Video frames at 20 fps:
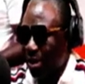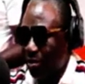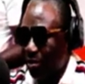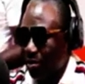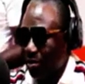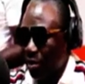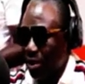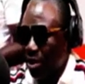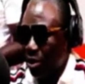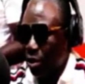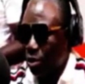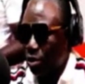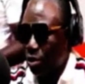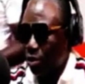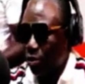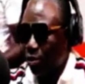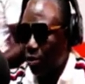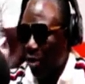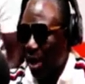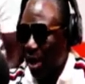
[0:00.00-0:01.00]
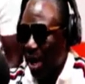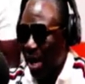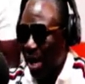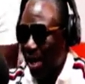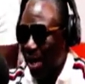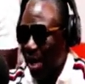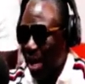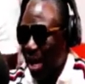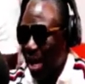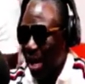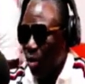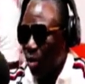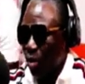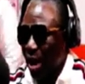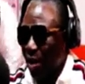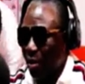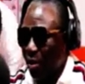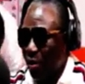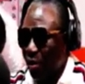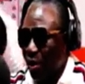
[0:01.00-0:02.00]
four zero two four nine
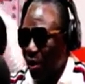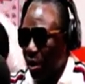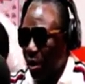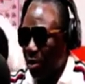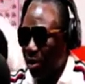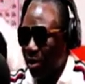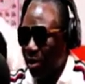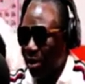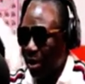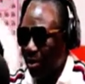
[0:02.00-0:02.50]
one three zero zero